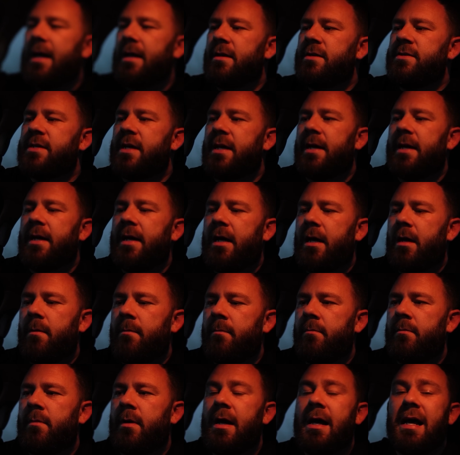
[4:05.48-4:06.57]
If you want to take a
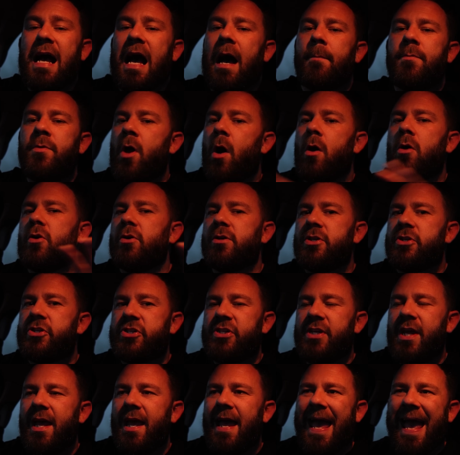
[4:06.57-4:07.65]
look at those,
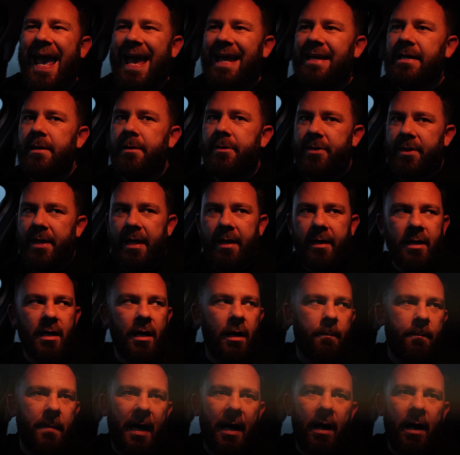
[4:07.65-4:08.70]
please go and check them out.